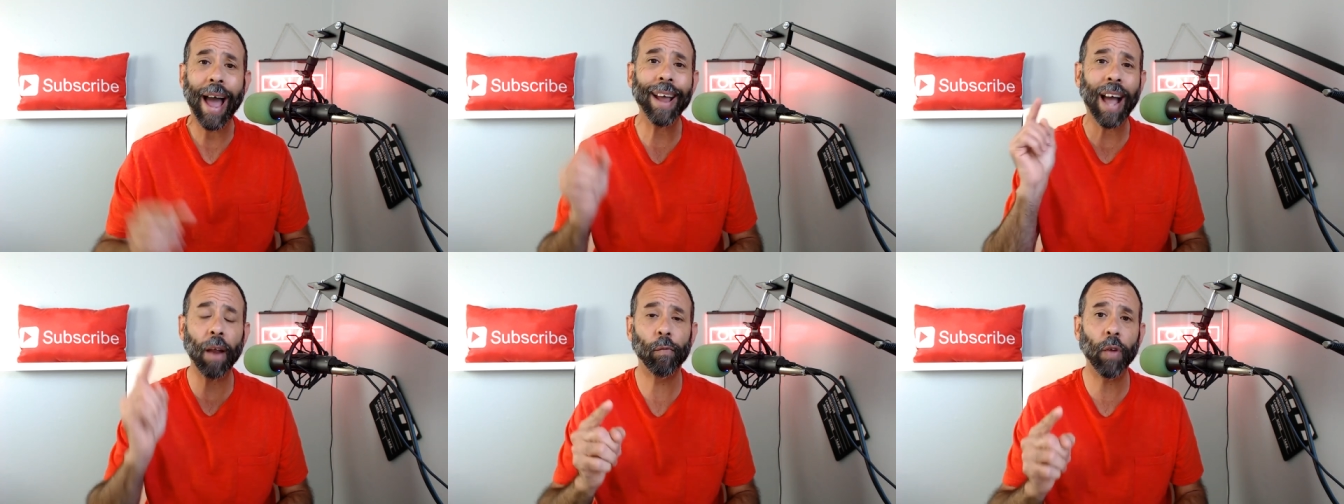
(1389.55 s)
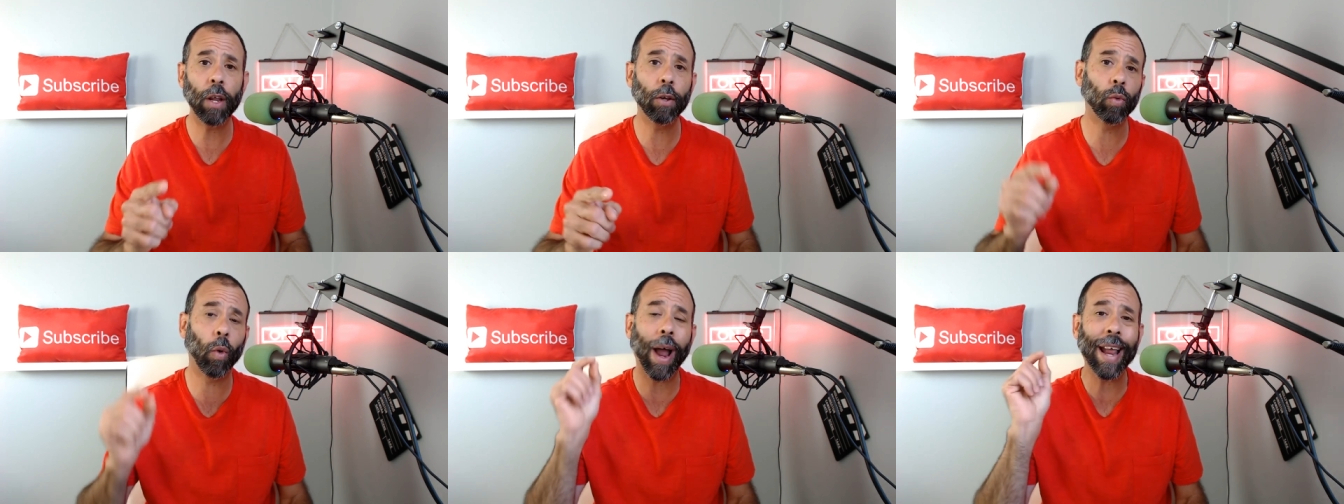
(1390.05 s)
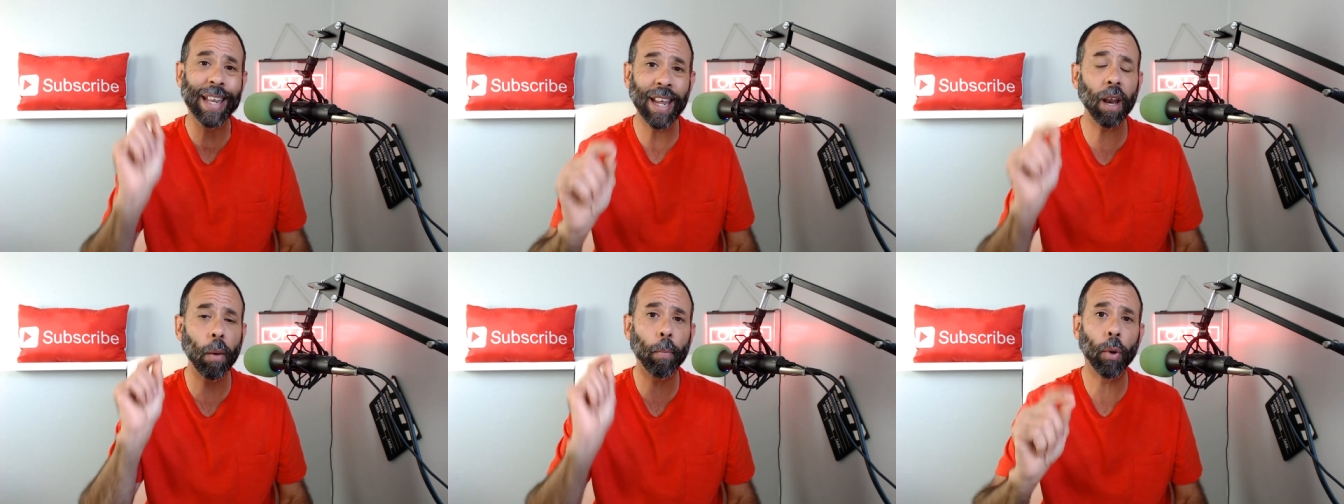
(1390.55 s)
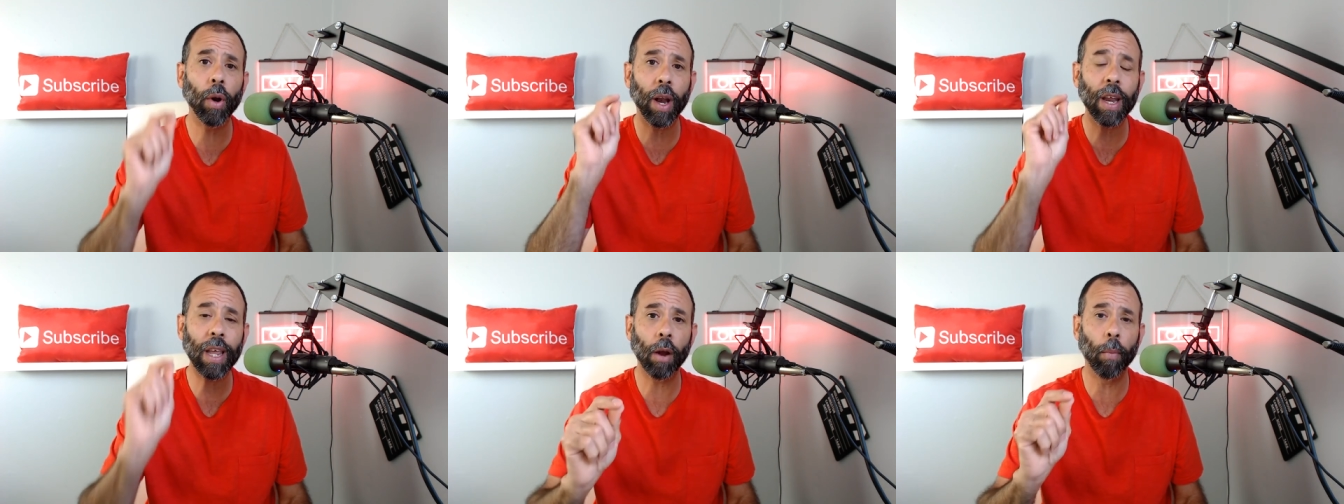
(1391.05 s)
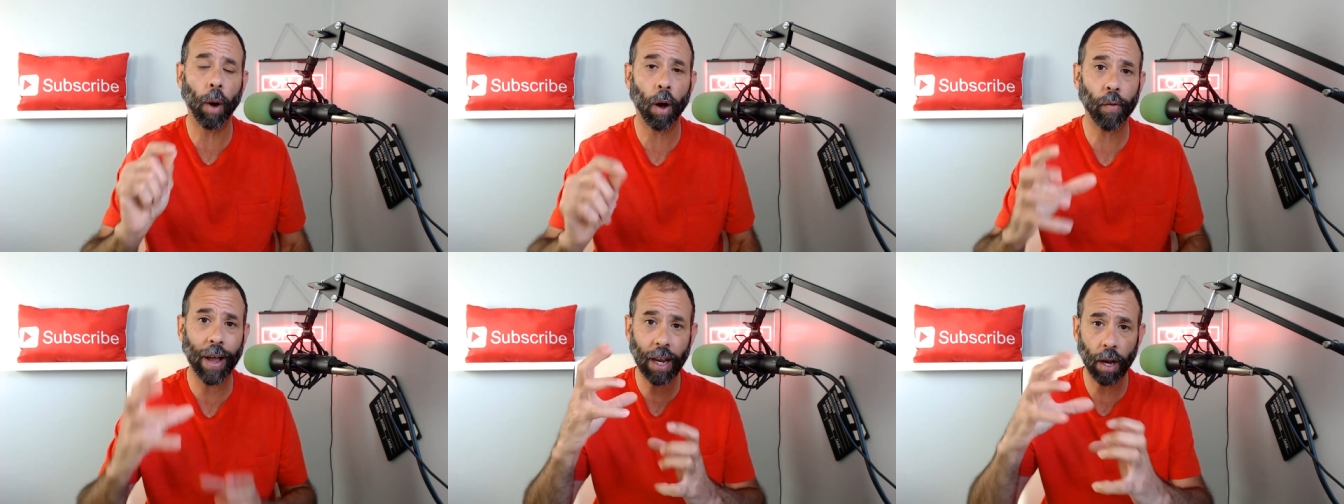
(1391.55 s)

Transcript: I got videos where I didn't put an ear muff,